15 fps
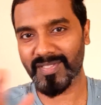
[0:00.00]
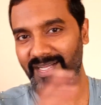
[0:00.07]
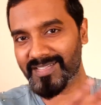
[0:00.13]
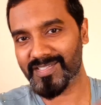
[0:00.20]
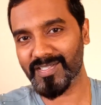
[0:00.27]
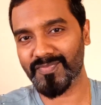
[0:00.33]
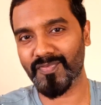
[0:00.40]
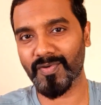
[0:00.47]

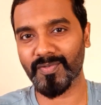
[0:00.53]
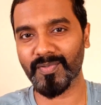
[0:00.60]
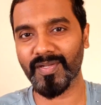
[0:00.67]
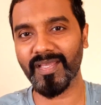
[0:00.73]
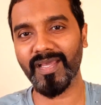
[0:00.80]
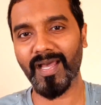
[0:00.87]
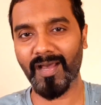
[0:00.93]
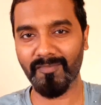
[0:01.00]
that's it for
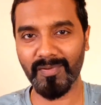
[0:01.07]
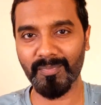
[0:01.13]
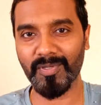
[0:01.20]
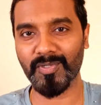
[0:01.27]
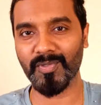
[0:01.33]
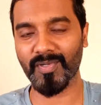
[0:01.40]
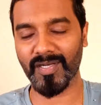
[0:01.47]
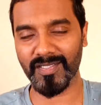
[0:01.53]
today. I will
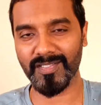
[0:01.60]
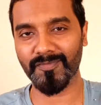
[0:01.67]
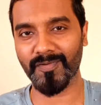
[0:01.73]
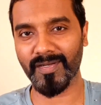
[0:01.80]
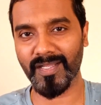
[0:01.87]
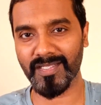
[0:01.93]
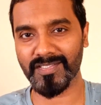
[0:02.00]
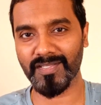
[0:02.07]
meet you in another
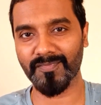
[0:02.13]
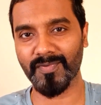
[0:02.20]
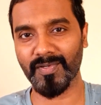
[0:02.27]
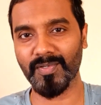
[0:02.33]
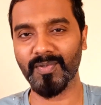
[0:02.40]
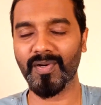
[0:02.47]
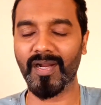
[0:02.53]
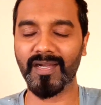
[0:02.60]
fantastic
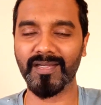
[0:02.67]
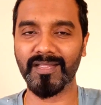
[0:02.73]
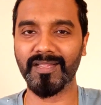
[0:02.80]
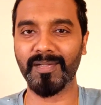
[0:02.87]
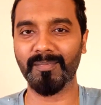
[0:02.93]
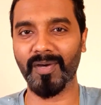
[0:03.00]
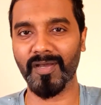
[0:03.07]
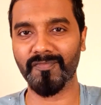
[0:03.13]
video. Until
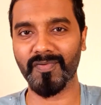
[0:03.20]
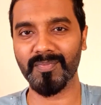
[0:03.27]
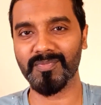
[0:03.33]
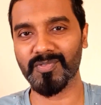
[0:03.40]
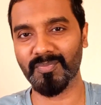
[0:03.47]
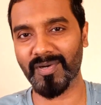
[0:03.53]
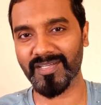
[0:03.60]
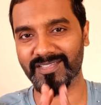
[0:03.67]
then, bye from
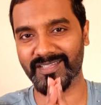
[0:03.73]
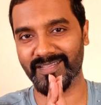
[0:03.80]
Subash